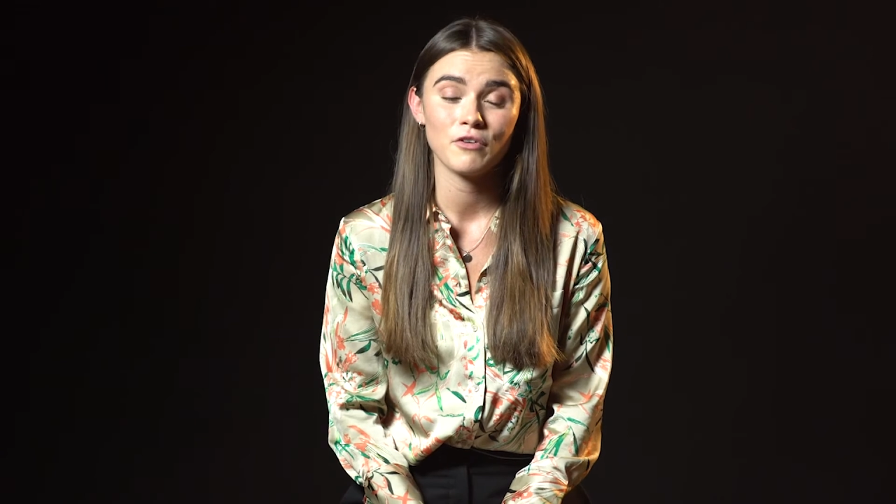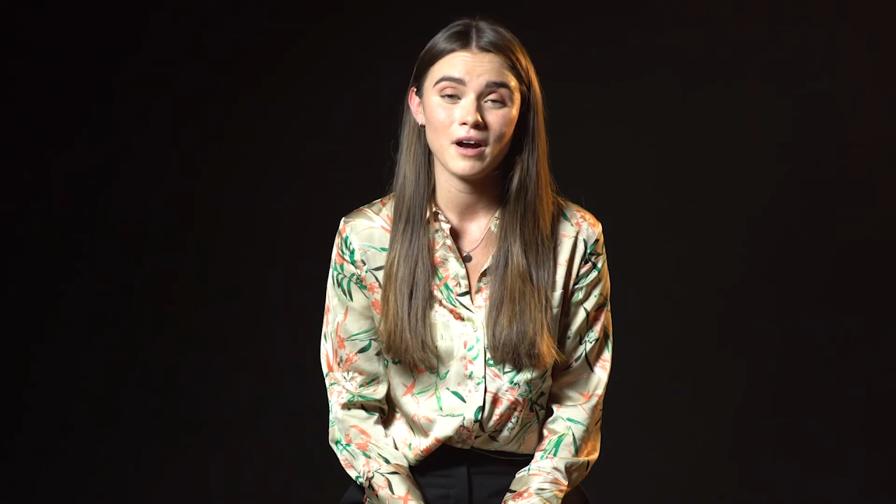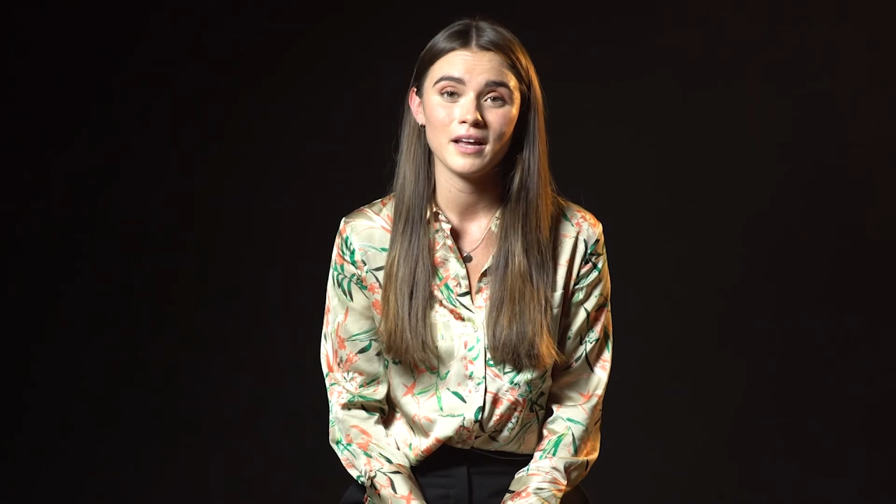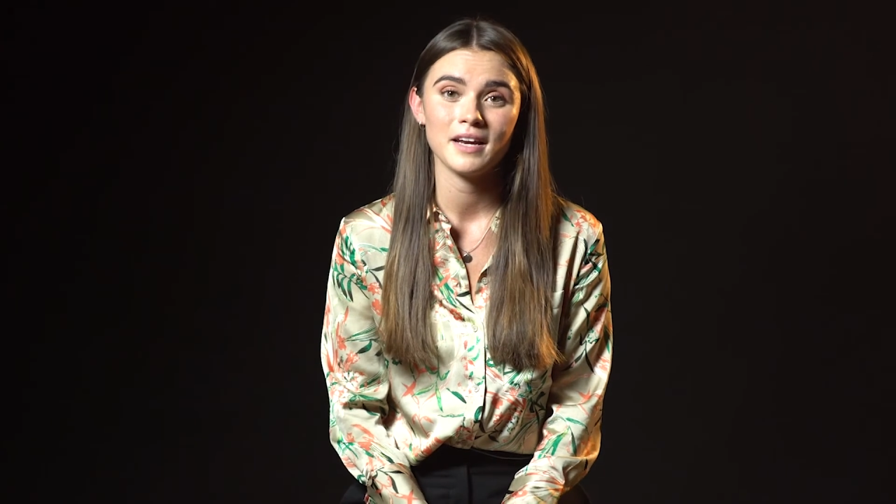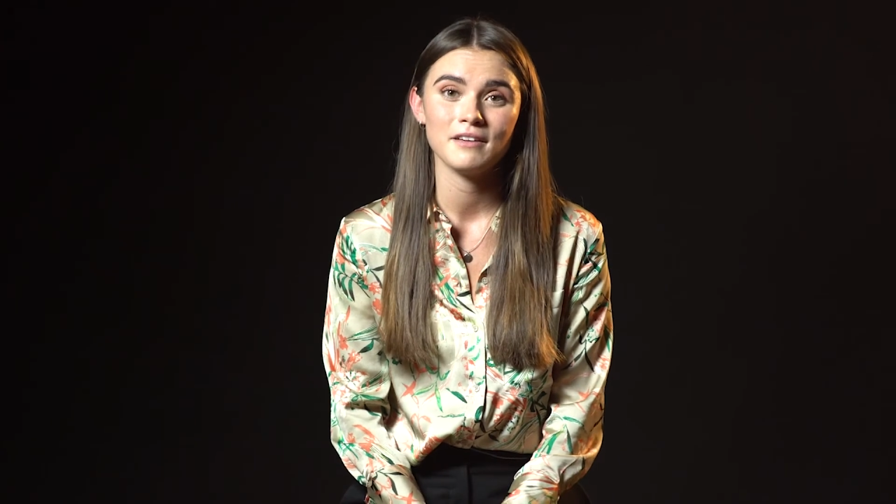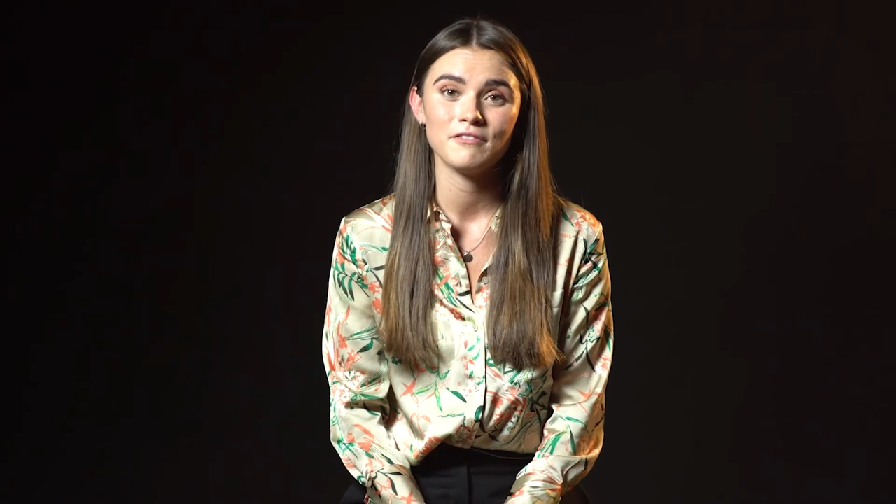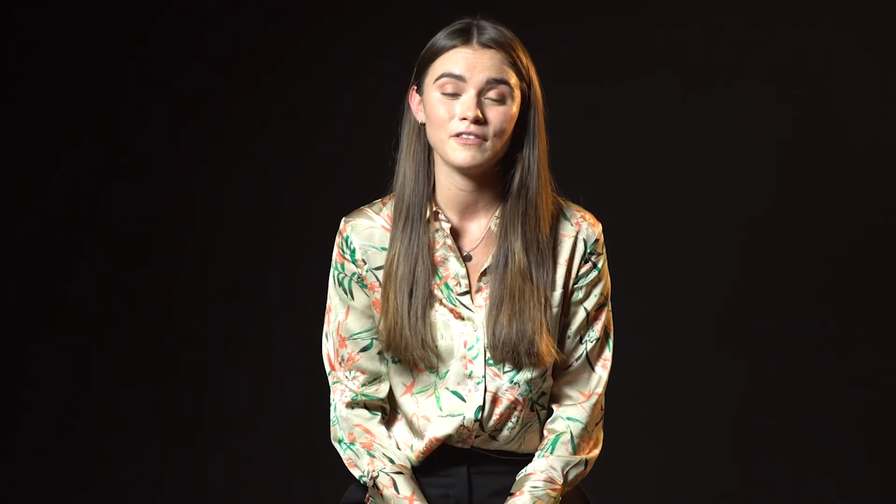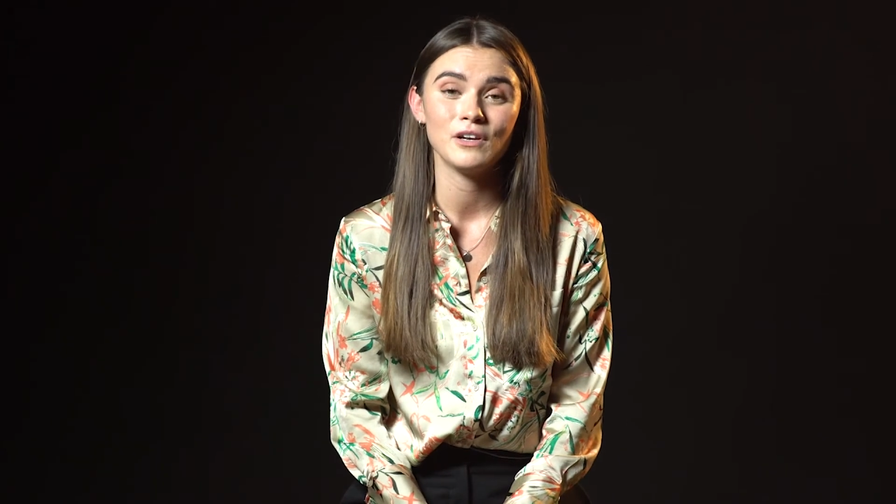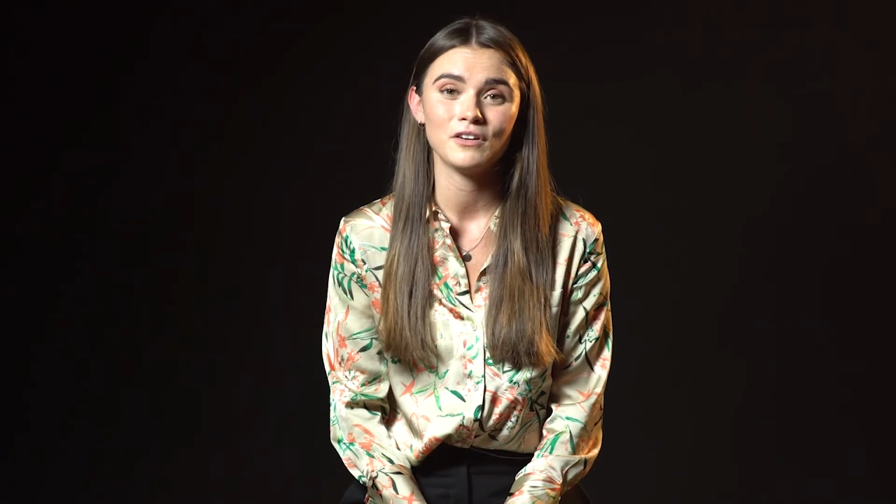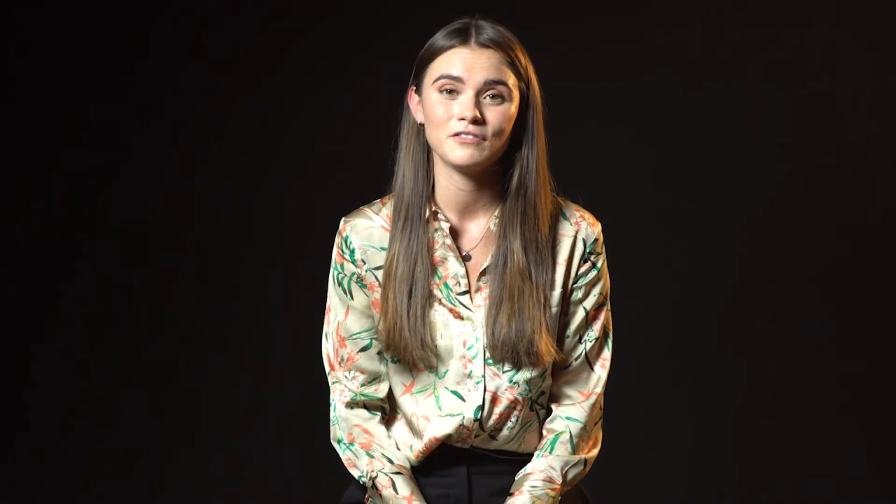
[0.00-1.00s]
variety
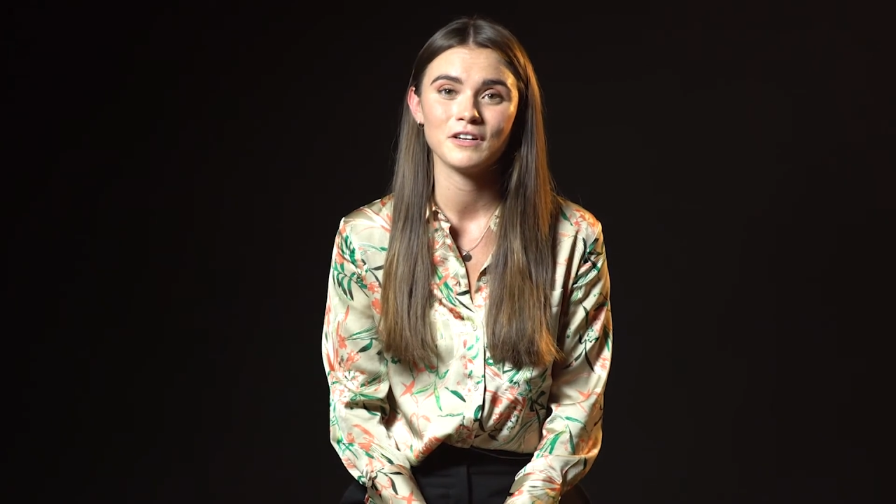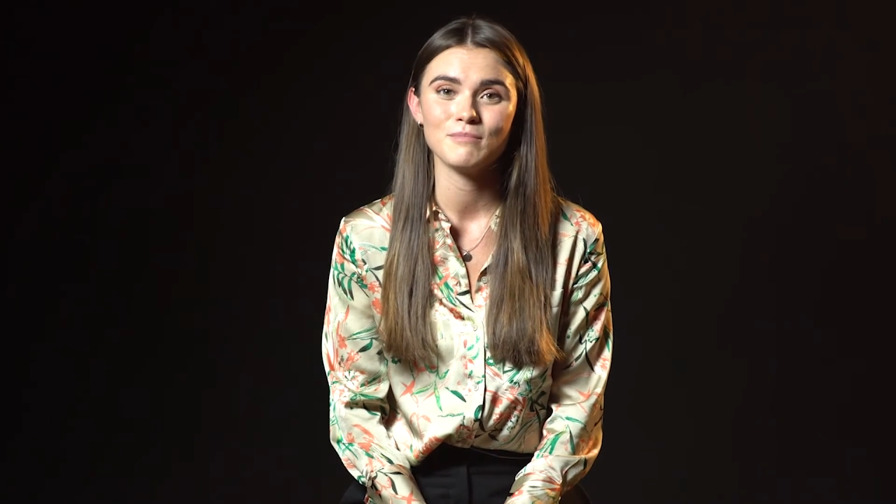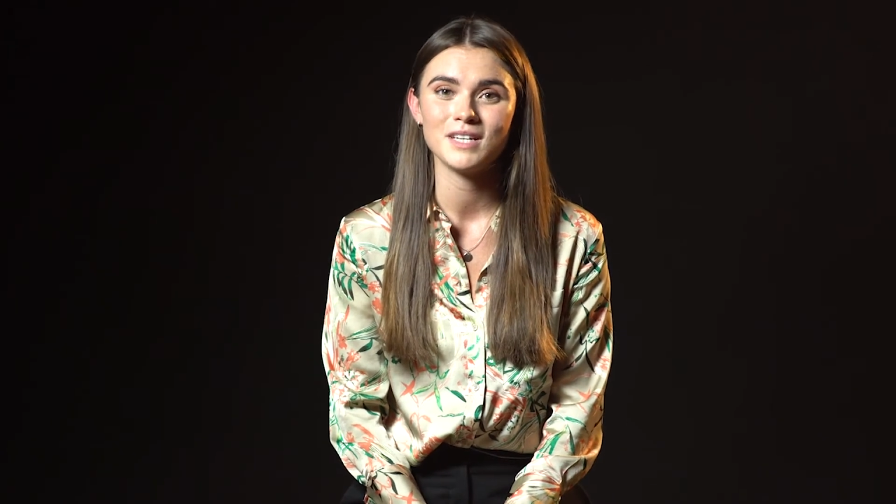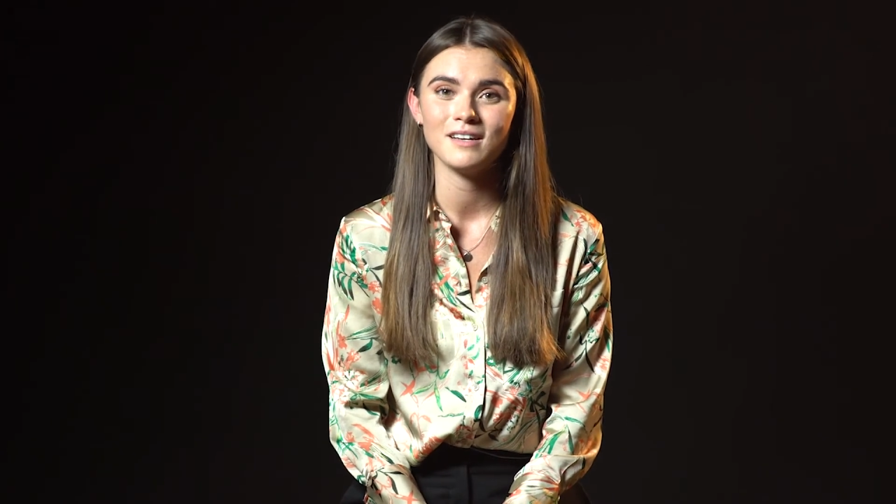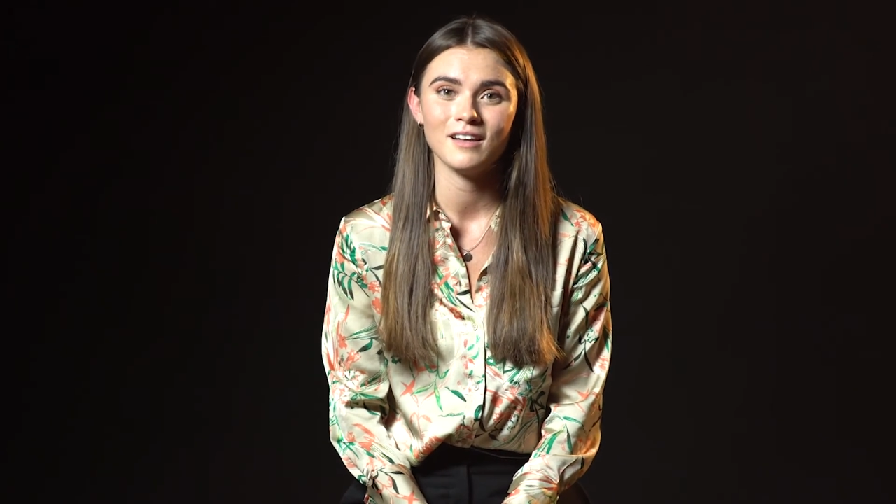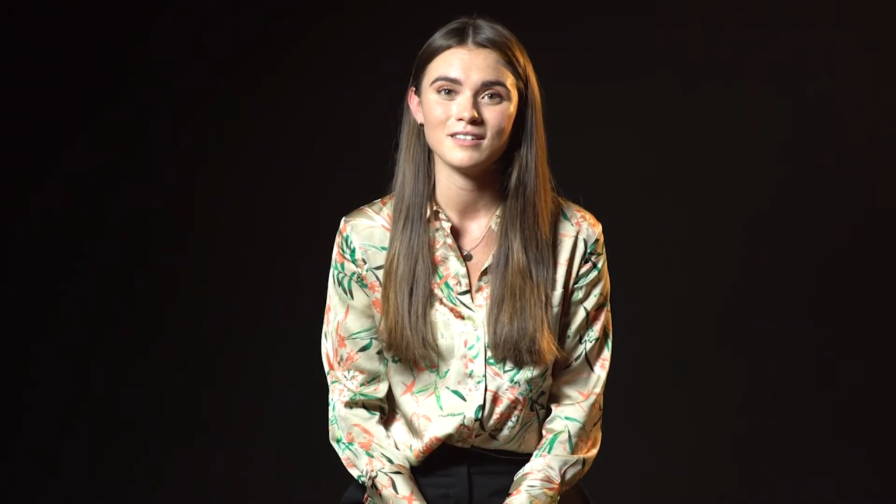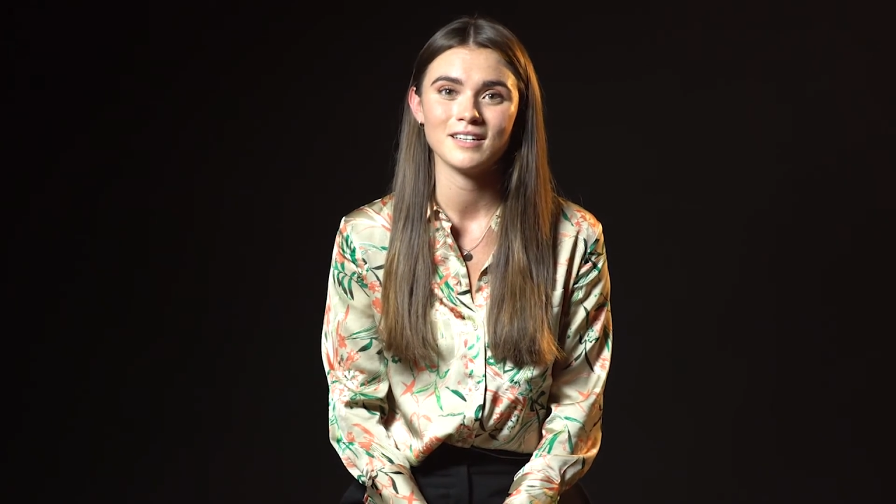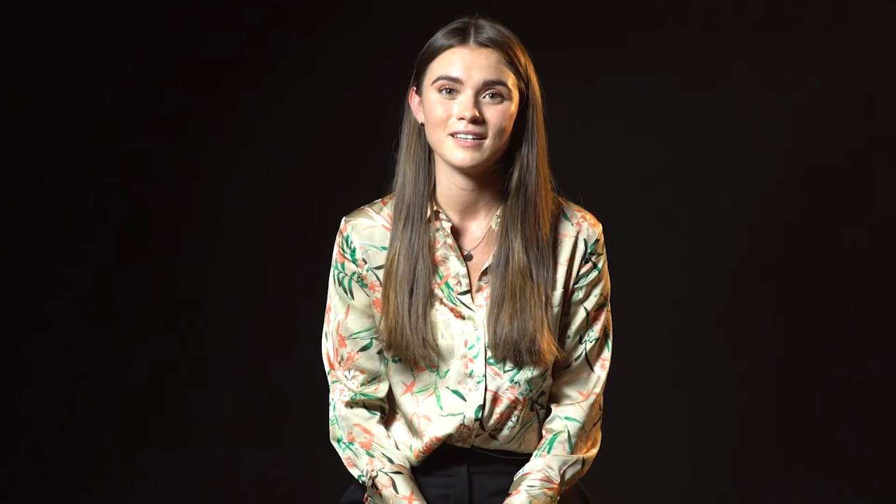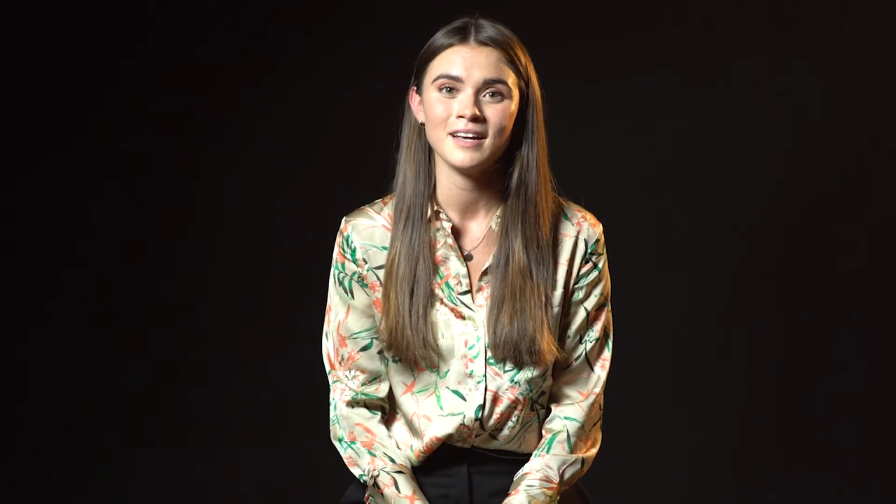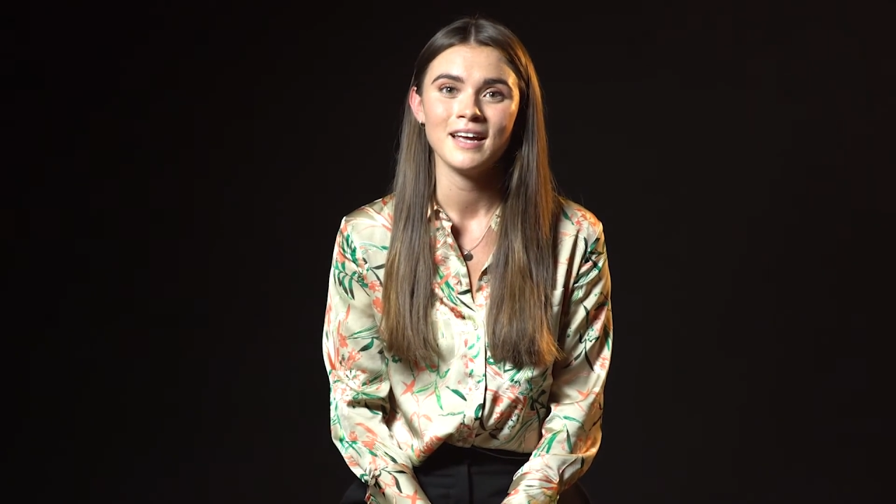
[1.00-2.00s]
of law firms in
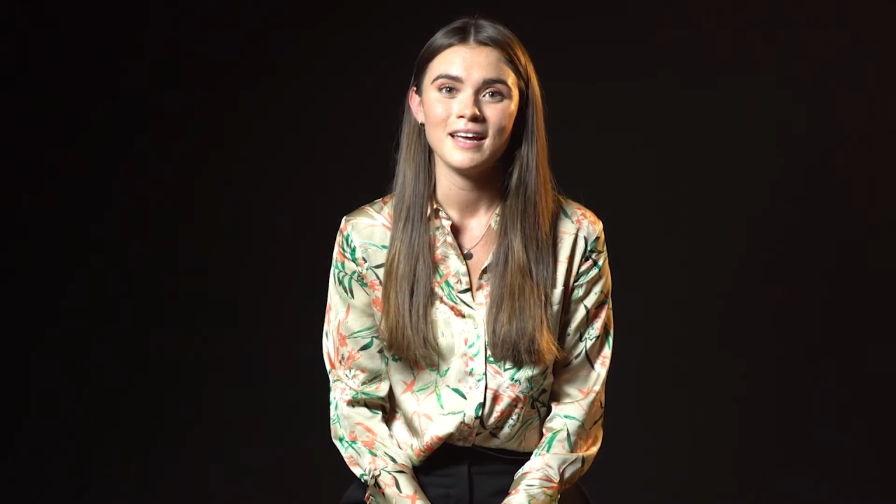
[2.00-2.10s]
London,